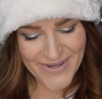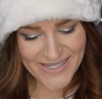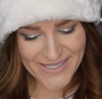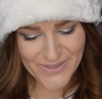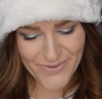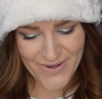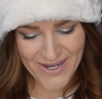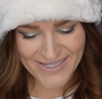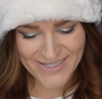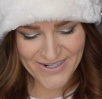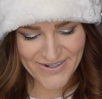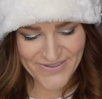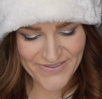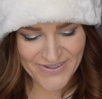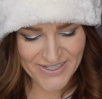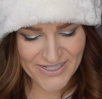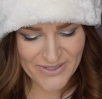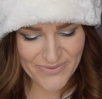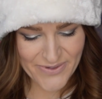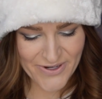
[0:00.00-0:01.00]
wait to watch our
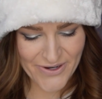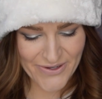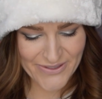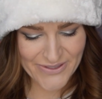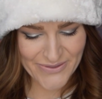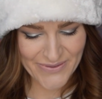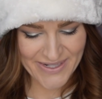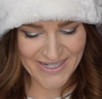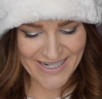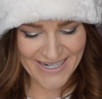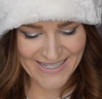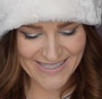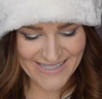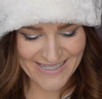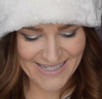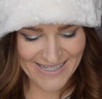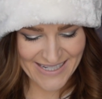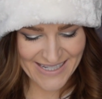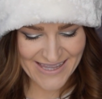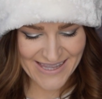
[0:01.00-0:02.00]
friendship grow in
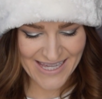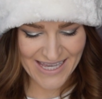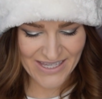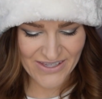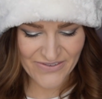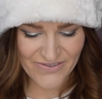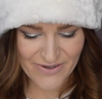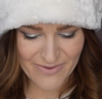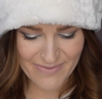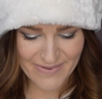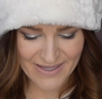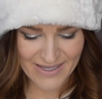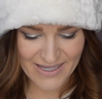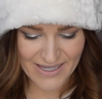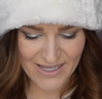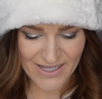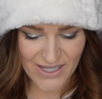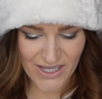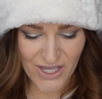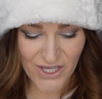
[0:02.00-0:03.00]
2019. Thank you for
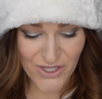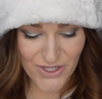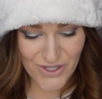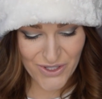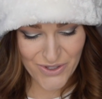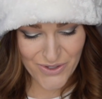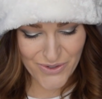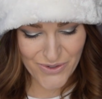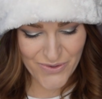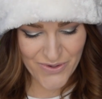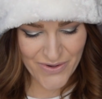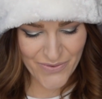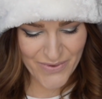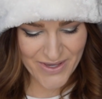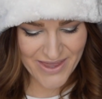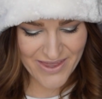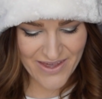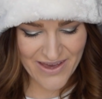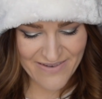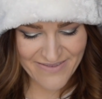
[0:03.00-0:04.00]
being you.
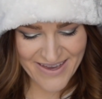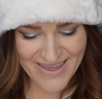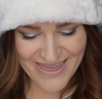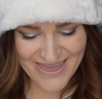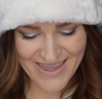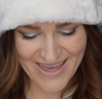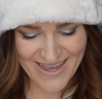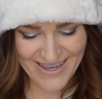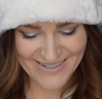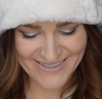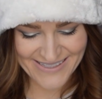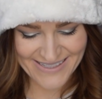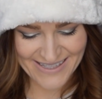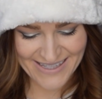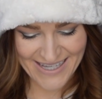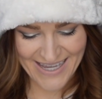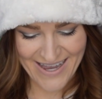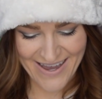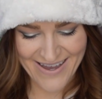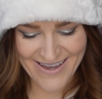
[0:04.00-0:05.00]
With love and thanks,
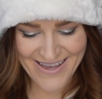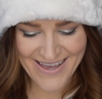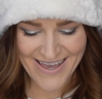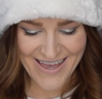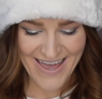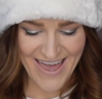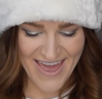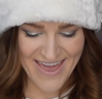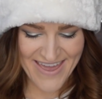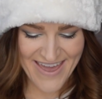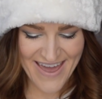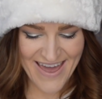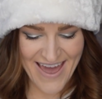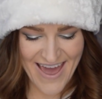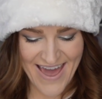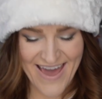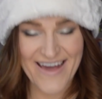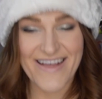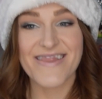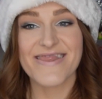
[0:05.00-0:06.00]
Leah,
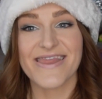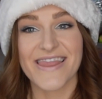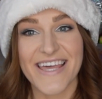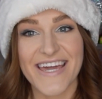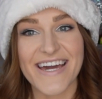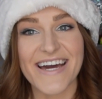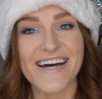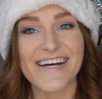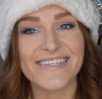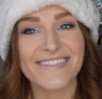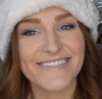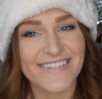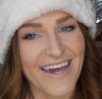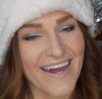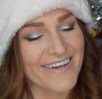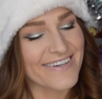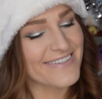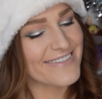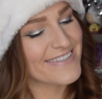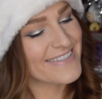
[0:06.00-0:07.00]
aka Leah
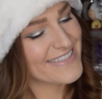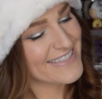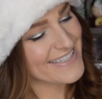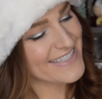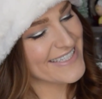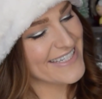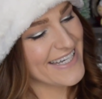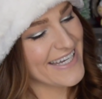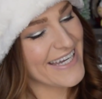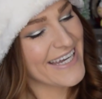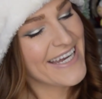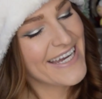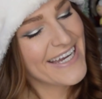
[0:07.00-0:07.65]
Tackles Disney.